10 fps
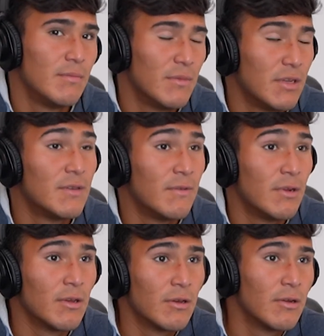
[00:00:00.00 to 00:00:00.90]
It's
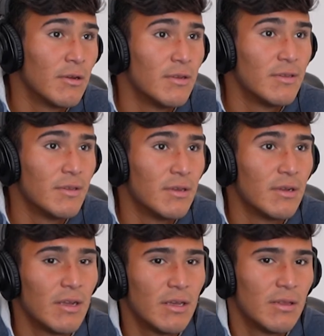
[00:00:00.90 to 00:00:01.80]
really good, honestly.
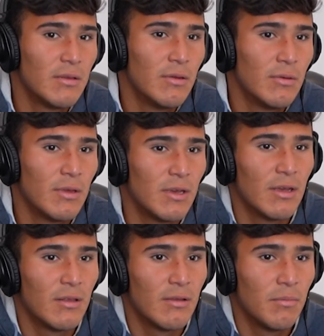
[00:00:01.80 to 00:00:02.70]
Like, they
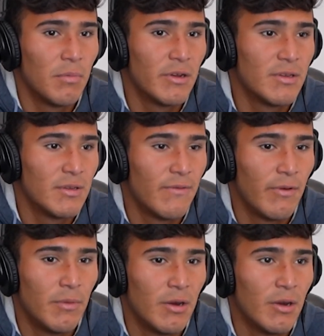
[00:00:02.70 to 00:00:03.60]
get the players
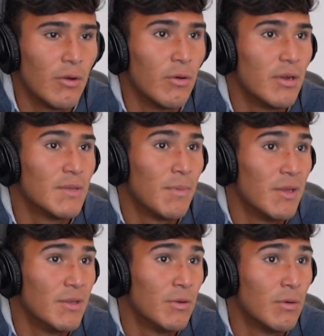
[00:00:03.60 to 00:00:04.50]
from there to go to
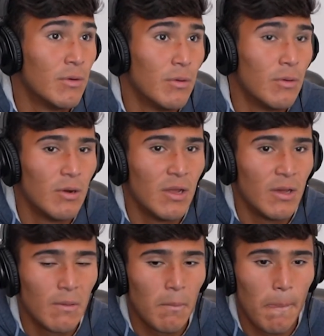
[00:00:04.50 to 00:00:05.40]
Expansión, or
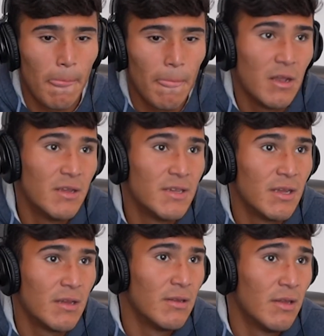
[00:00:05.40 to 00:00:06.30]
like, let's
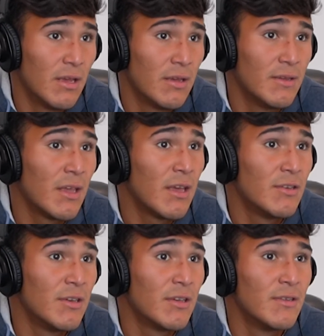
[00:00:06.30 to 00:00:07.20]
say, like his
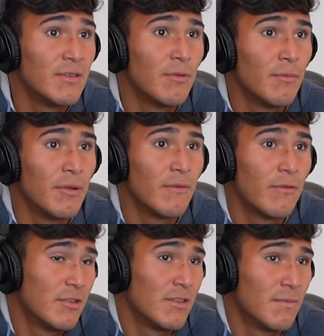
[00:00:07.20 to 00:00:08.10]
age, he can still play in
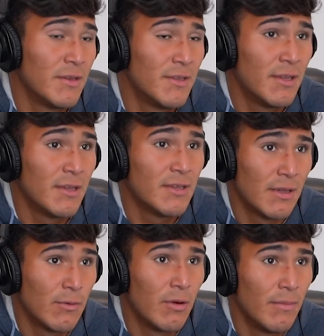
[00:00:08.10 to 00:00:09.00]
Fuerzas Básicas,
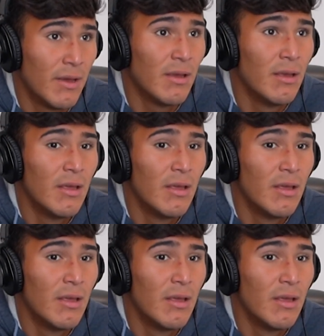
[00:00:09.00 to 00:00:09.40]
like where I'm at.